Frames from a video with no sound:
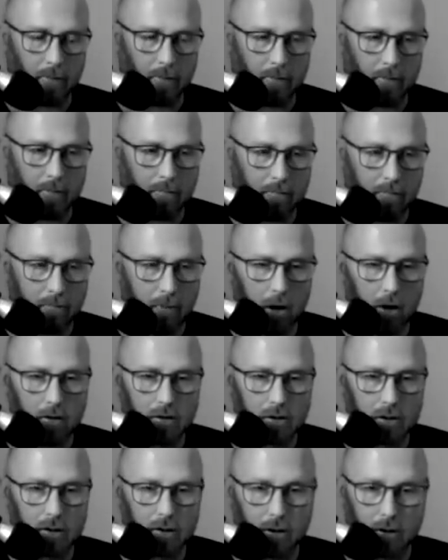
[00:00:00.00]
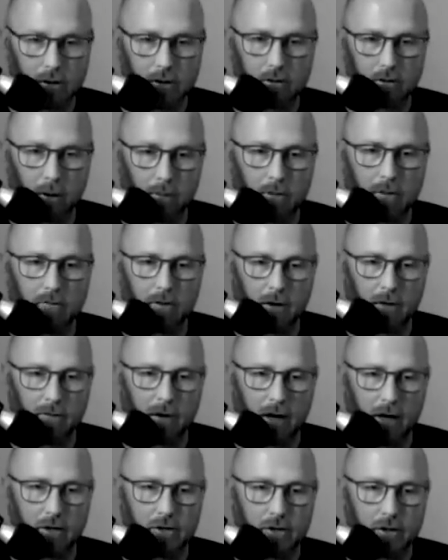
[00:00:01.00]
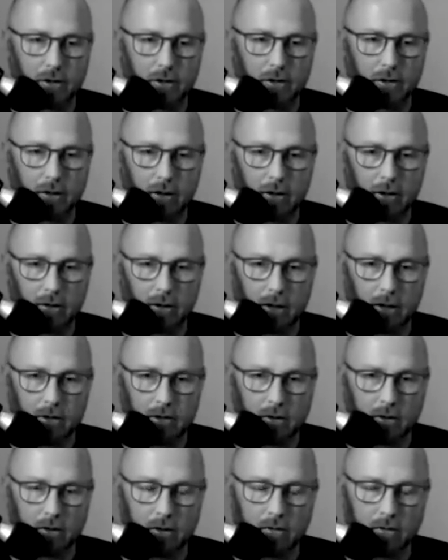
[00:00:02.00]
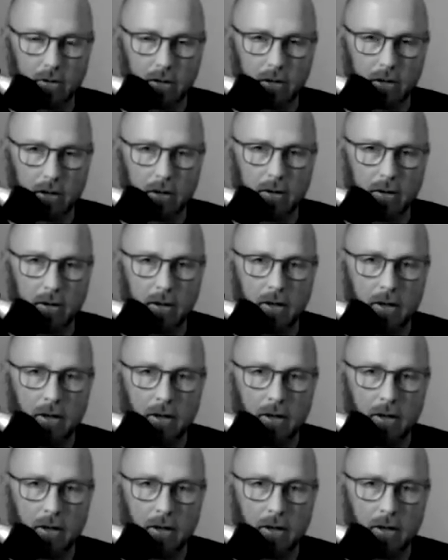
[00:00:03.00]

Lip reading: Most of the disruptive innovation, you know, these are the